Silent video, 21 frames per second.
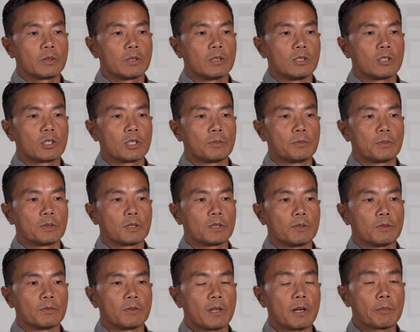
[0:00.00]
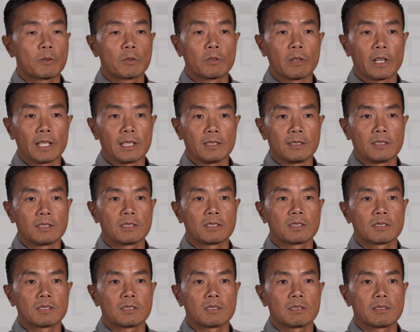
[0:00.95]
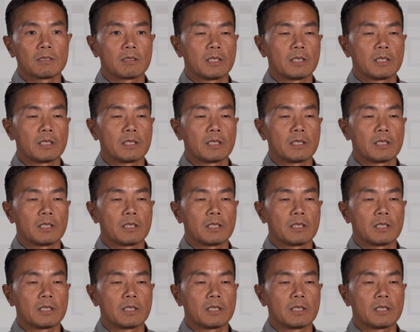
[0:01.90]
in terms of upgrades,